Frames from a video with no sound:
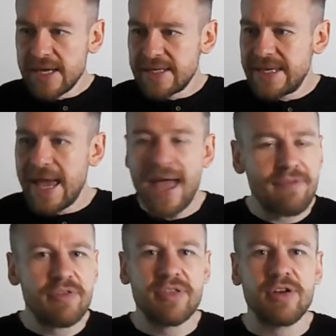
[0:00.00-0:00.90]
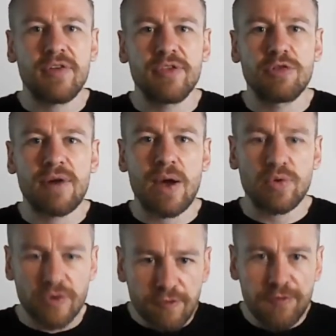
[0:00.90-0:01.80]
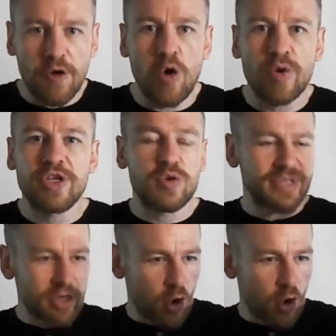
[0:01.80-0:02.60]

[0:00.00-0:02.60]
get everything on the ground forward using